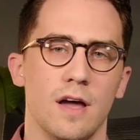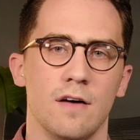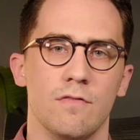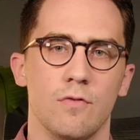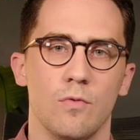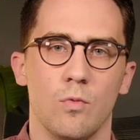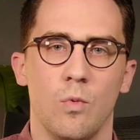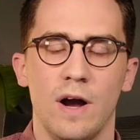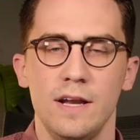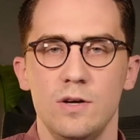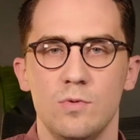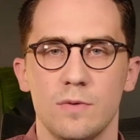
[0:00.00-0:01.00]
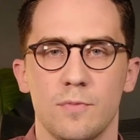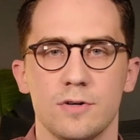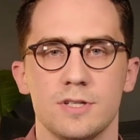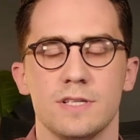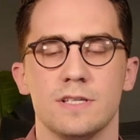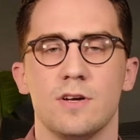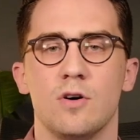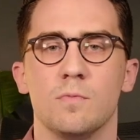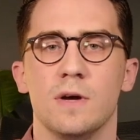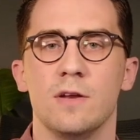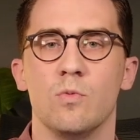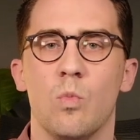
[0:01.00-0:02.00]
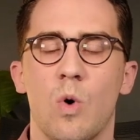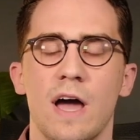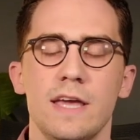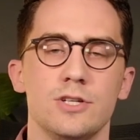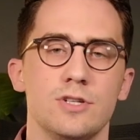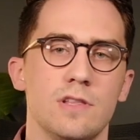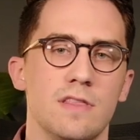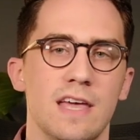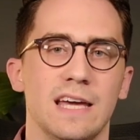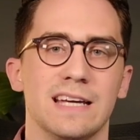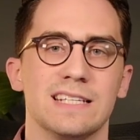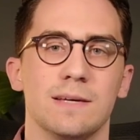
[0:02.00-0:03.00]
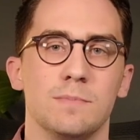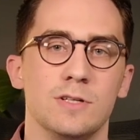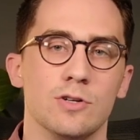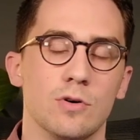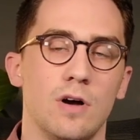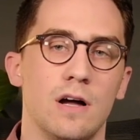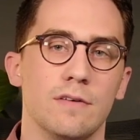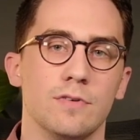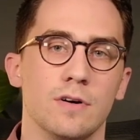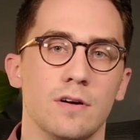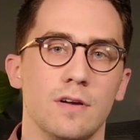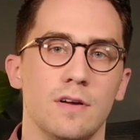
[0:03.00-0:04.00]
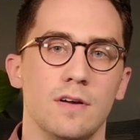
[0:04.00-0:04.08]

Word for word: of why do you want to purchase this home and why should they accept your offer